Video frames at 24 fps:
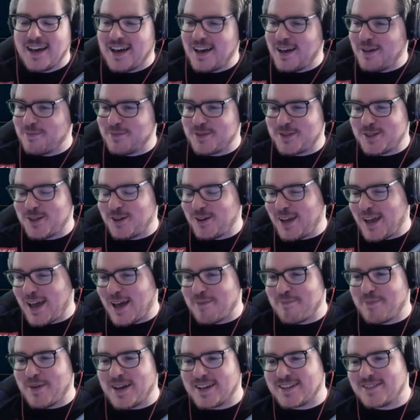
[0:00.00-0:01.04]
Um, so
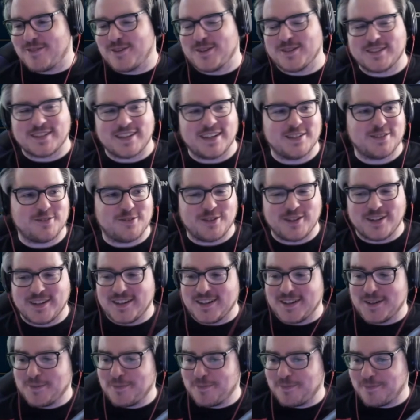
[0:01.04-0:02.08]
yeah, back to our schedule
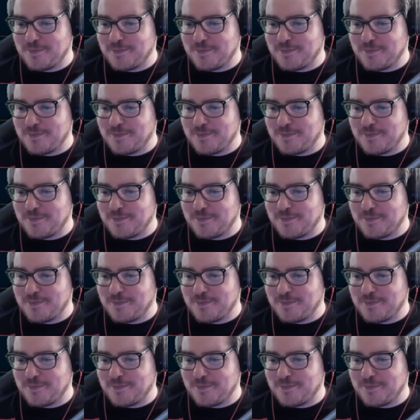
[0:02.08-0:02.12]
here.